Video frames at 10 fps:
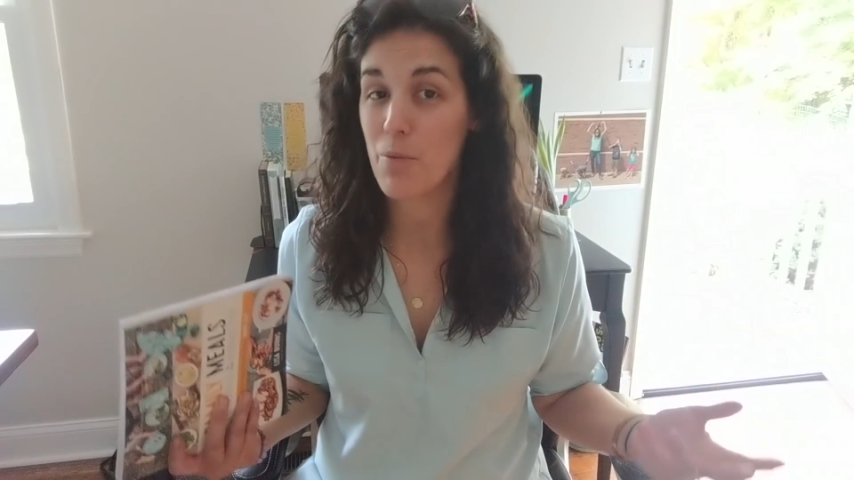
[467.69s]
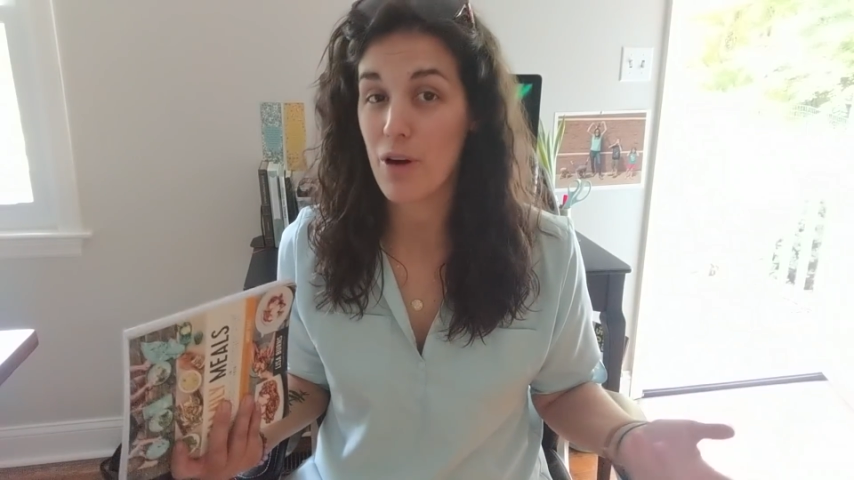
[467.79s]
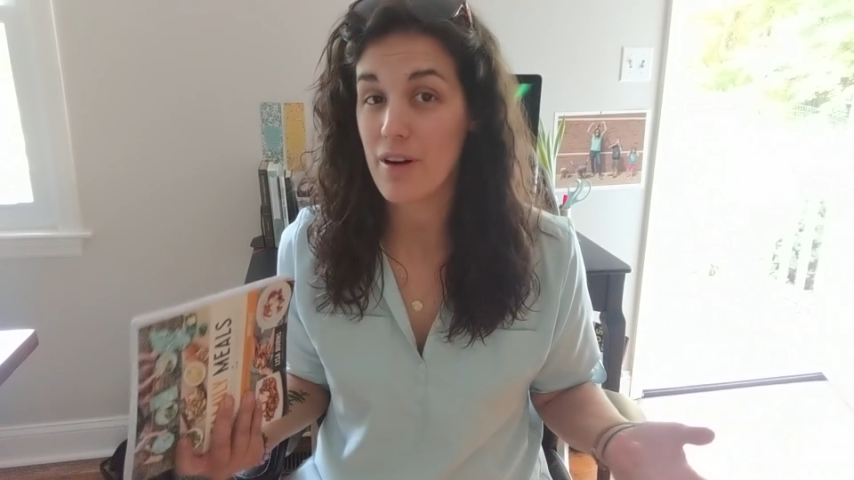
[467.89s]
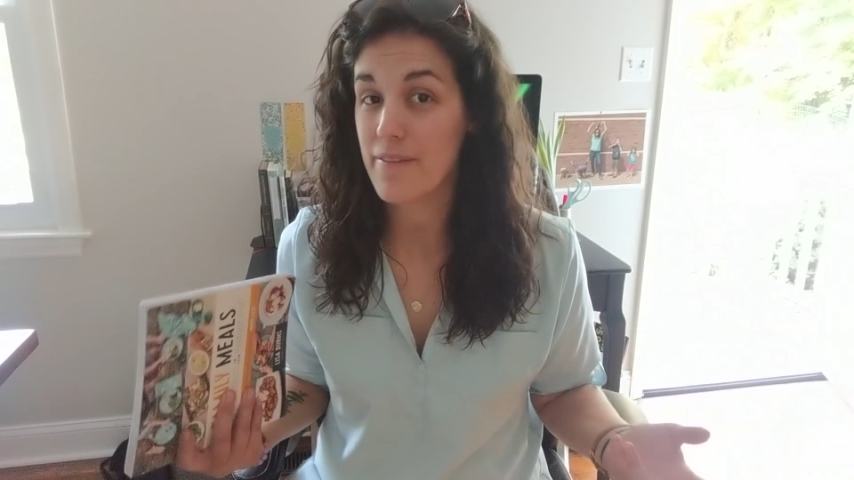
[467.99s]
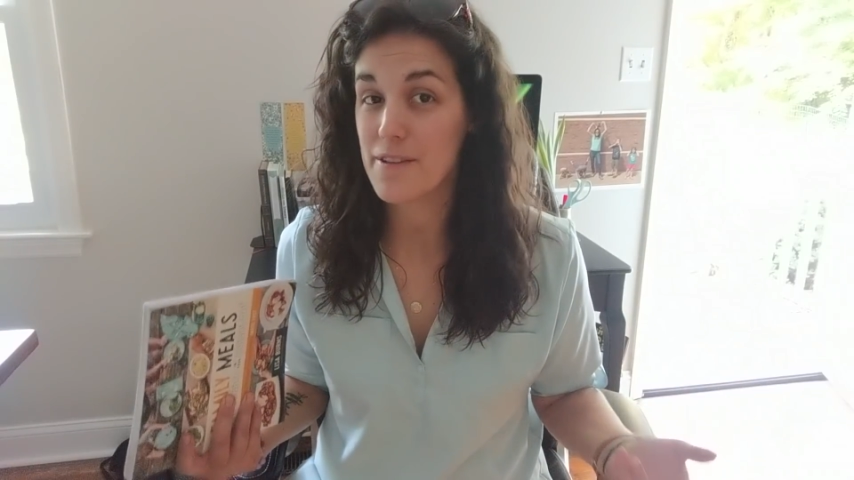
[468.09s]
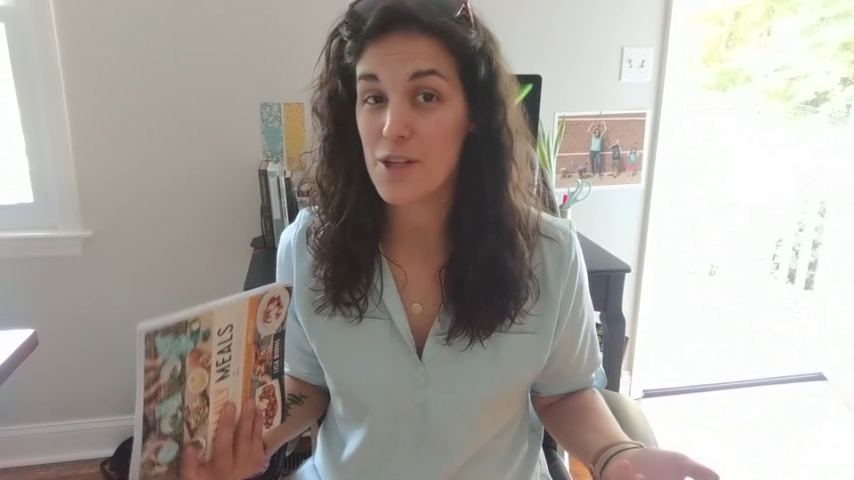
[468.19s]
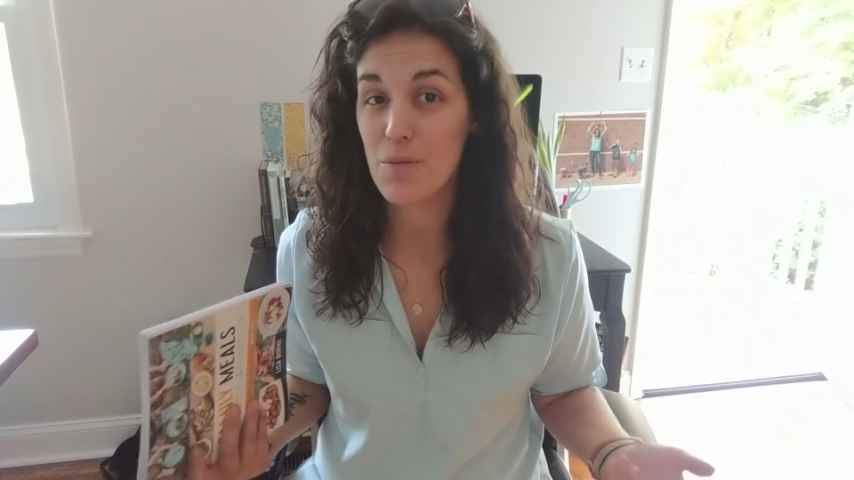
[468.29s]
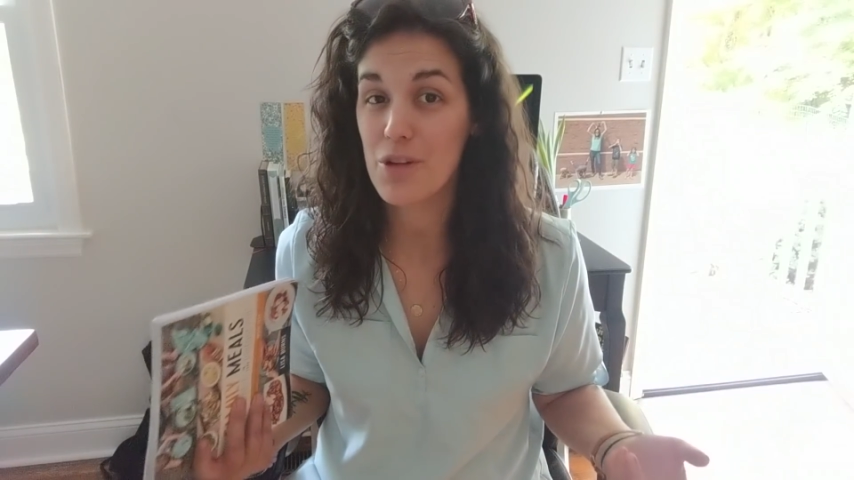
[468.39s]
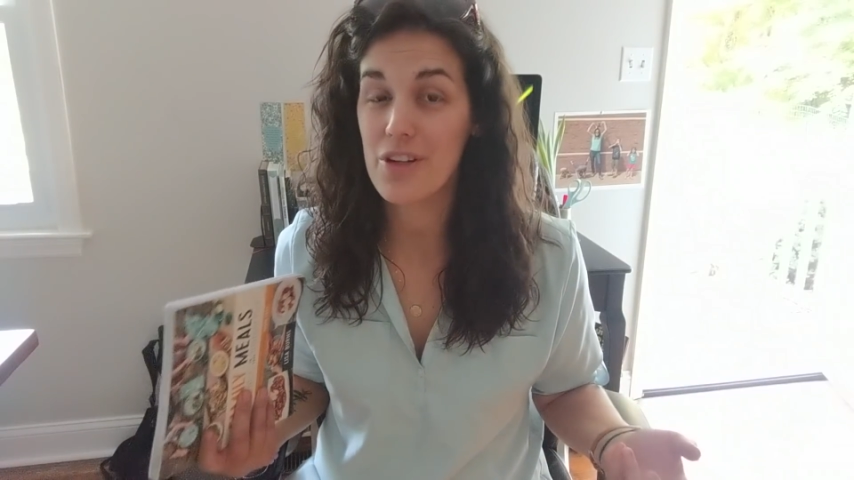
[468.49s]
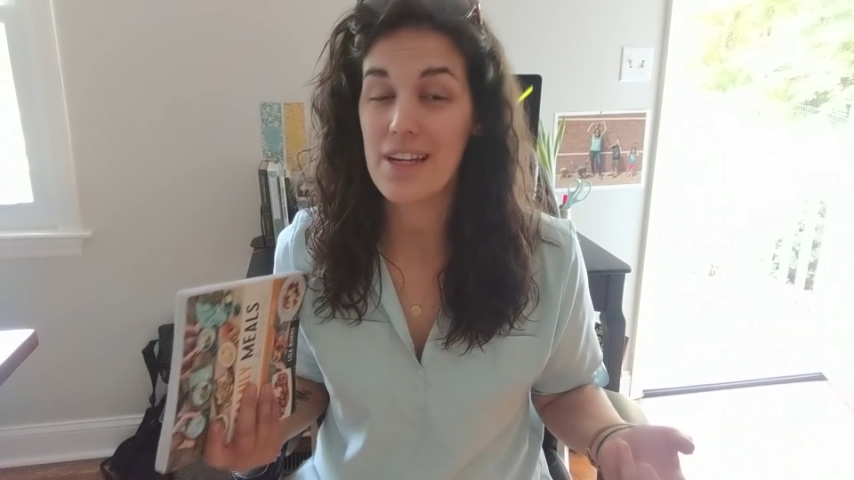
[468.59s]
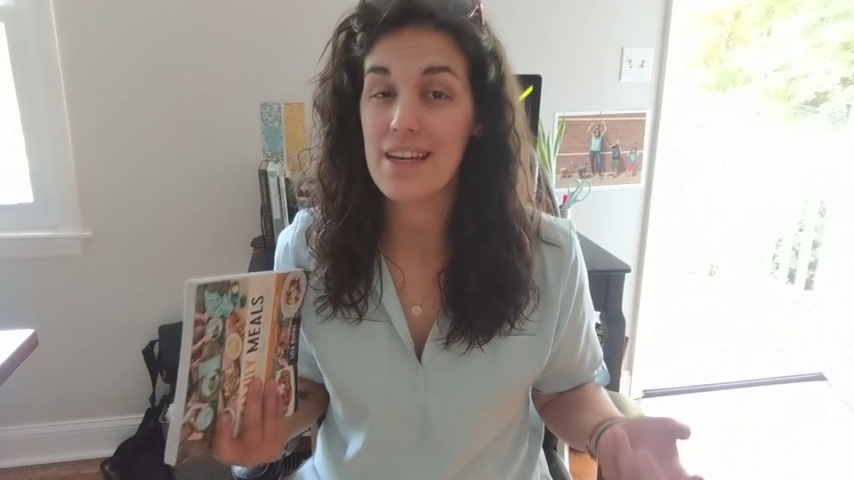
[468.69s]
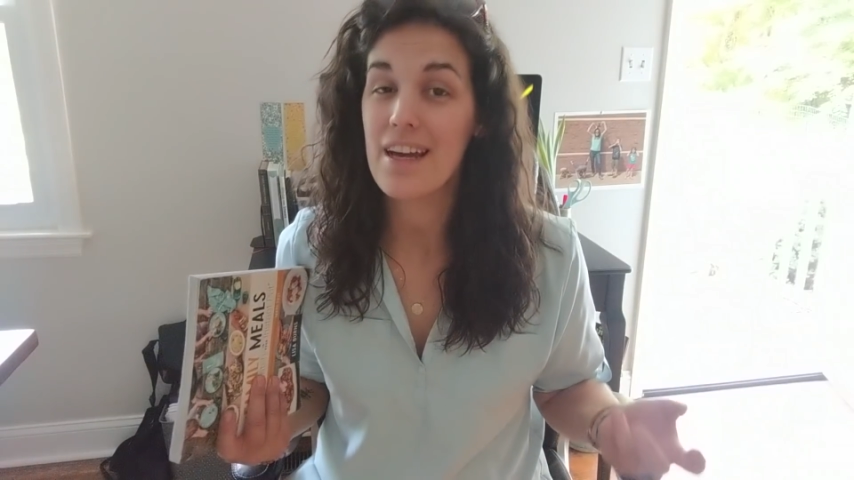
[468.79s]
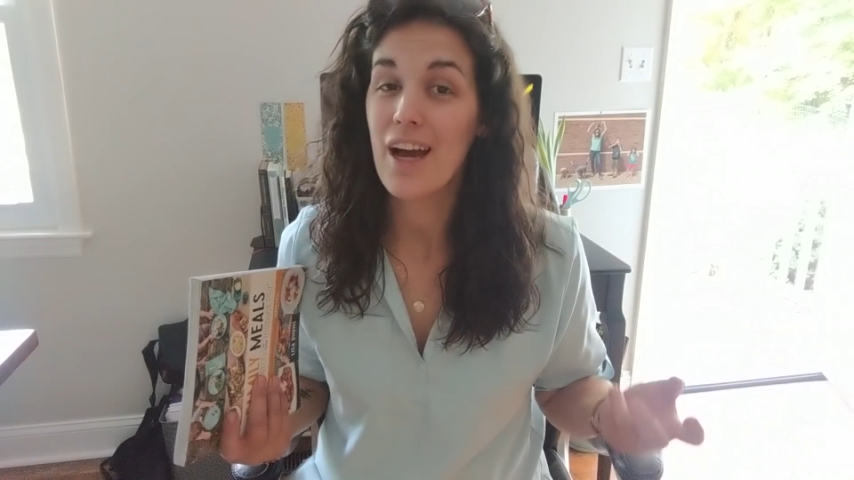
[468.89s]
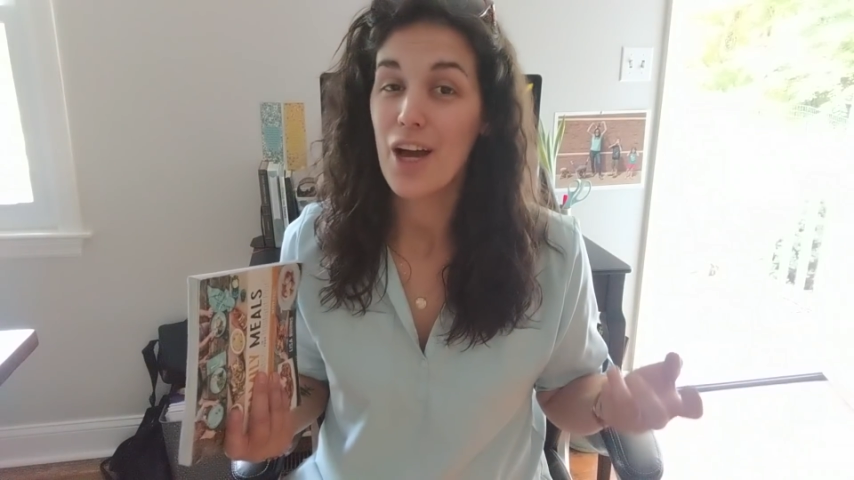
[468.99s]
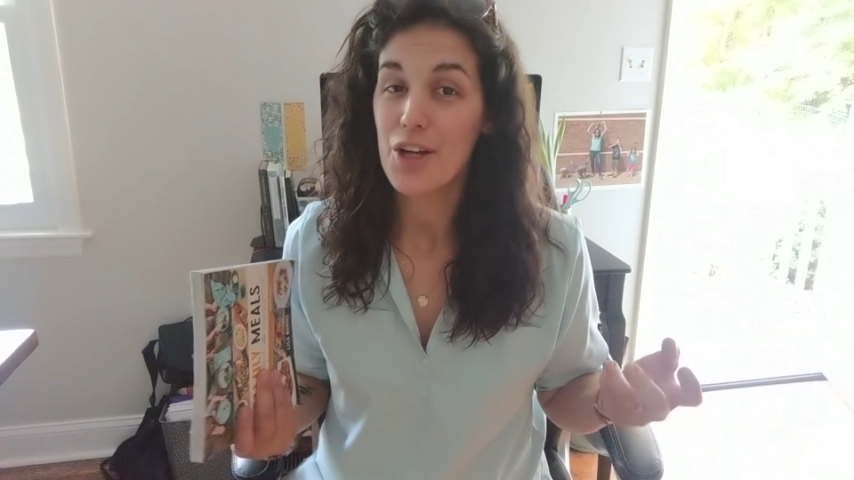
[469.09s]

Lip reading: a part of this community.